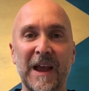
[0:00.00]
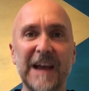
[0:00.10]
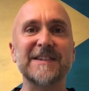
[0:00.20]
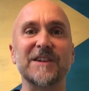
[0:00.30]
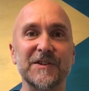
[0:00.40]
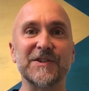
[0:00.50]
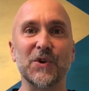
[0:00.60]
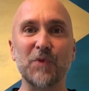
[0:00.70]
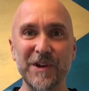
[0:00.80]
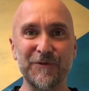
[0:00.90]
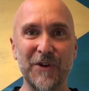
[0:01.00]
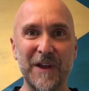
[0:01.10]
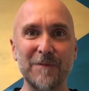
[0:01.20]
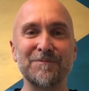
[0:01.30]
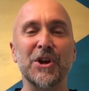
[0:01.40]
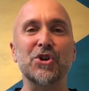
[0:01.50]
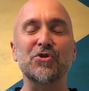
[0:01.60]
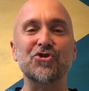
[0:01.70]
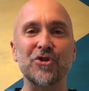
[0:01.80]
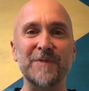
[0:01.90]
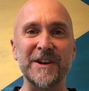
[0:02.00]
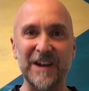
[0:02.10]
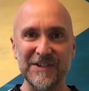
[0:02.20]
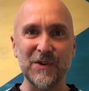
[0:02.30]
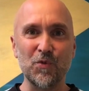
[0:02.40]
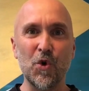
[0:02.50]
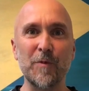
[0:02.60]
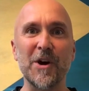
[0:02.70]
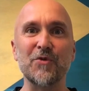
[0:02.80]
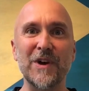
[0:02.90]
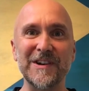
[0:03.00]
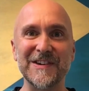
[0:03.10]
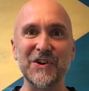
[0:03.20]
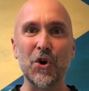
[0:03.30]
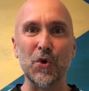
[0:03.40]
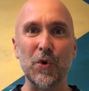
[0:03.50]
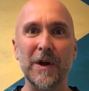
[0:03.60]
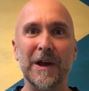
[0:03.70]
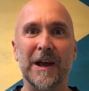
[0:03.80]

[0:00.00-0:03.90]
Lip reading: Excellent. So when you've done that, you should be nice and warm and ready to go.